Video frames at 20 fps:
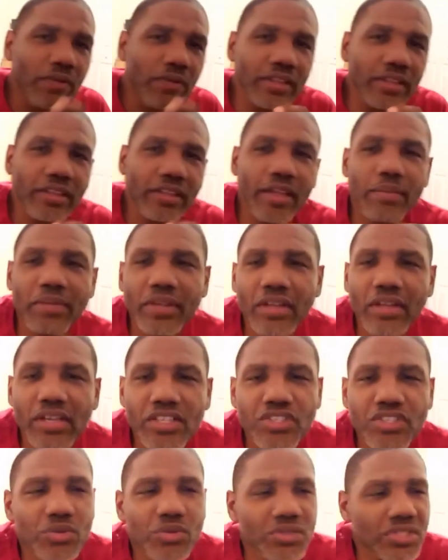there,
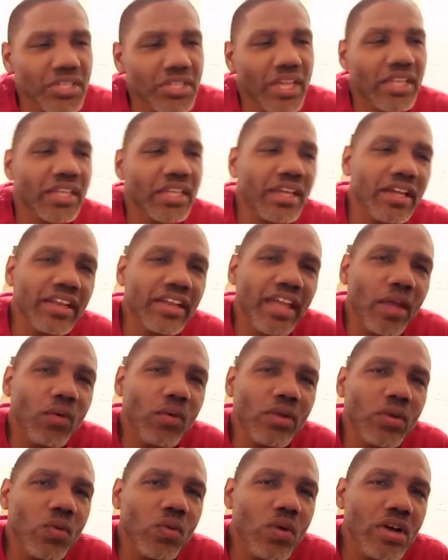because you were saying, they were
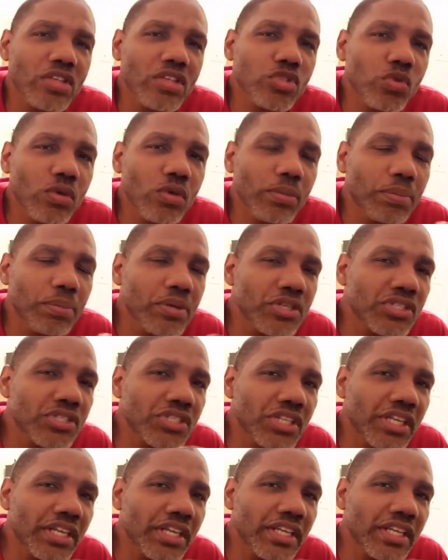the ones who were
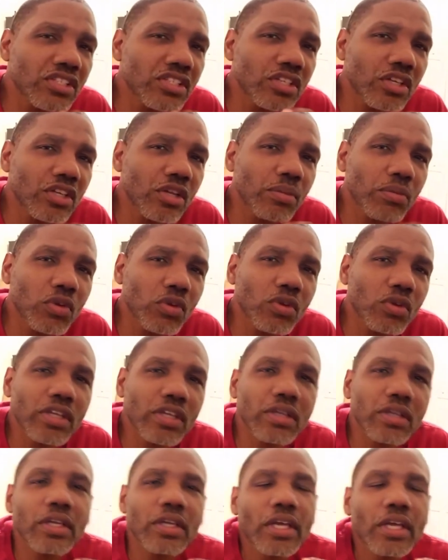pushing it into the
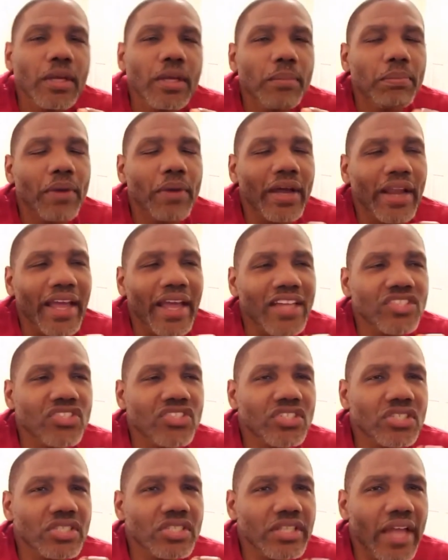community, but that's
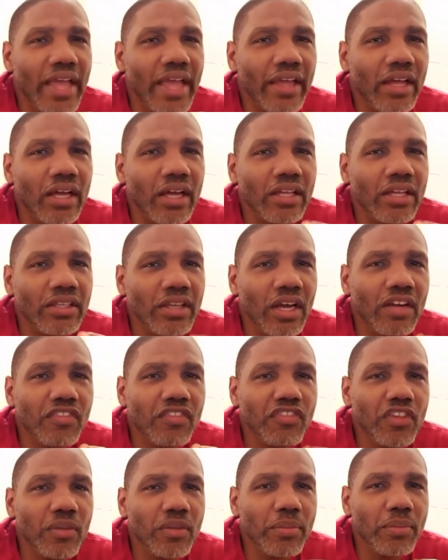just like a young
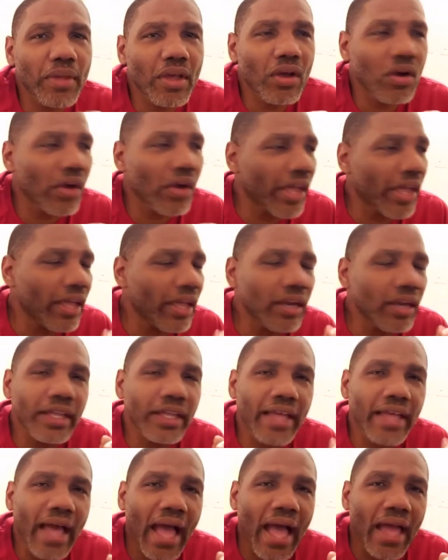female and a
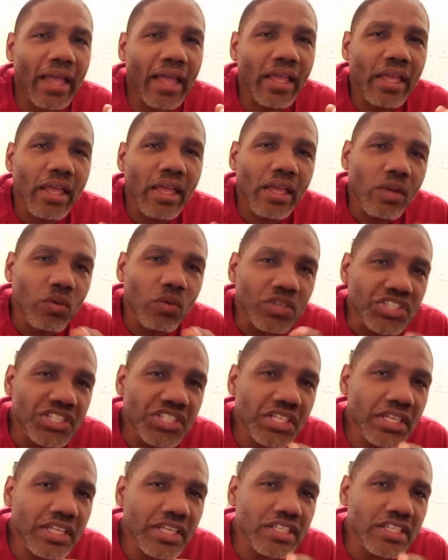guy. When
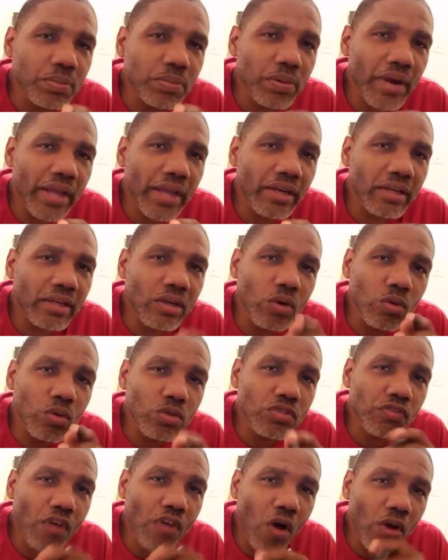she gets pregnant,
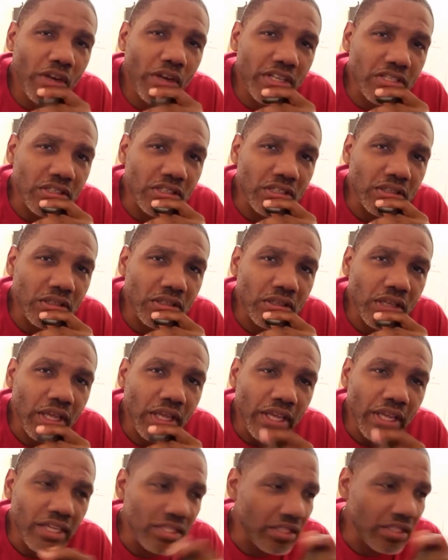whose fault is it?
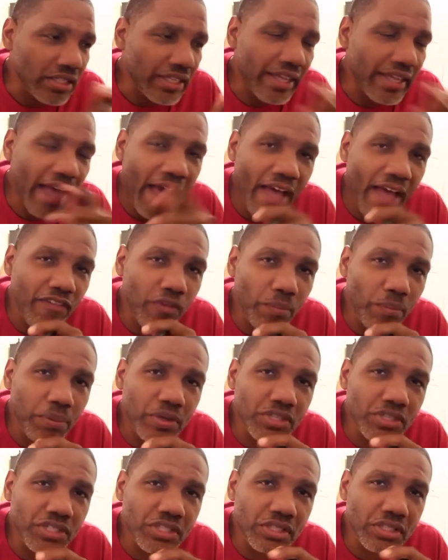Is it the guy for
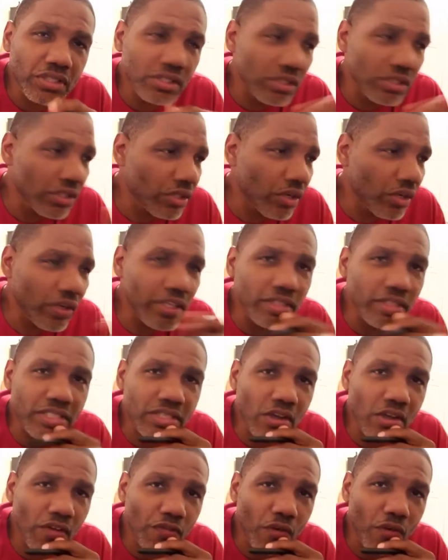pushing,
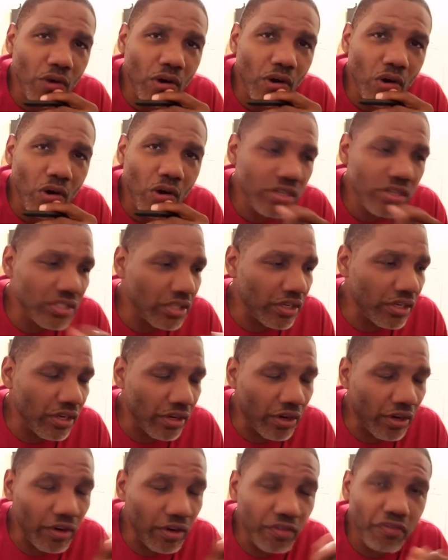himself on her, or is it
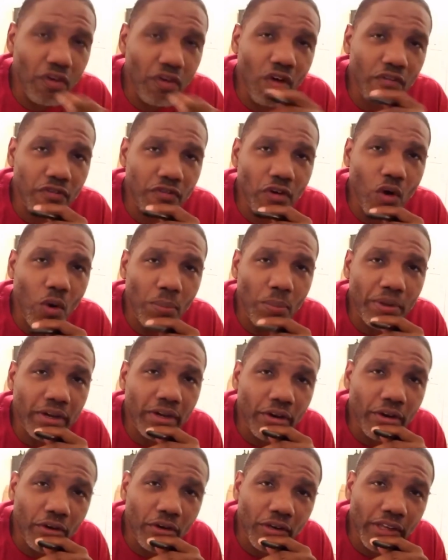her fault for opening
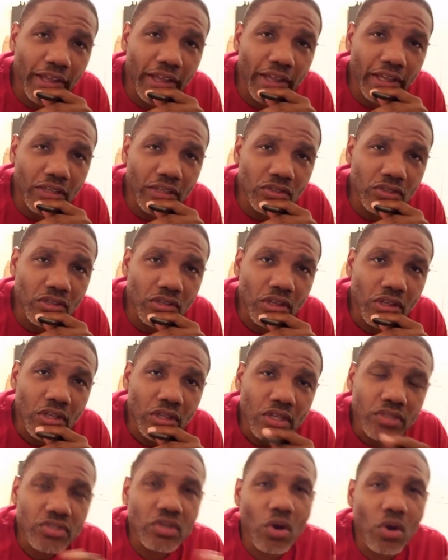her legs?
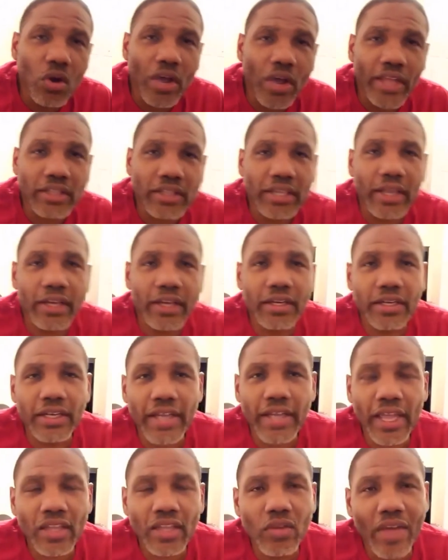So at the end of the
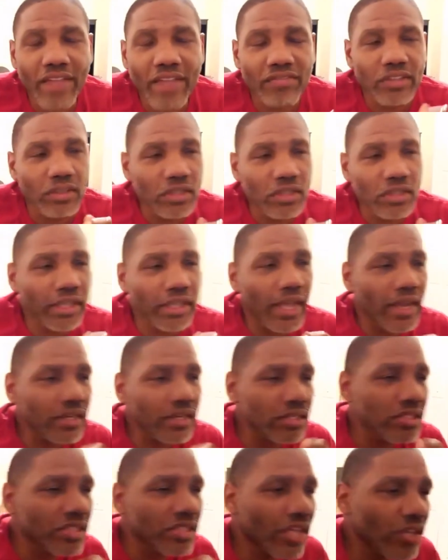day, you have to look at it
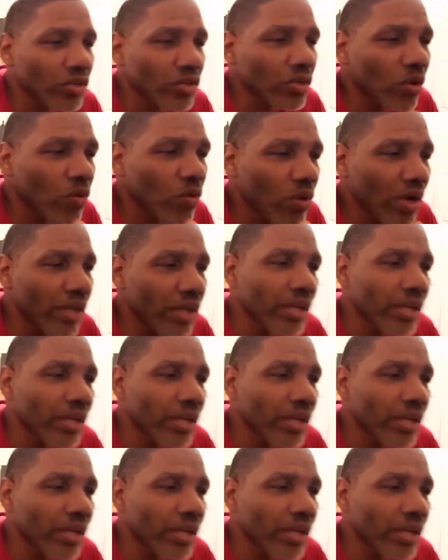and say, you know what?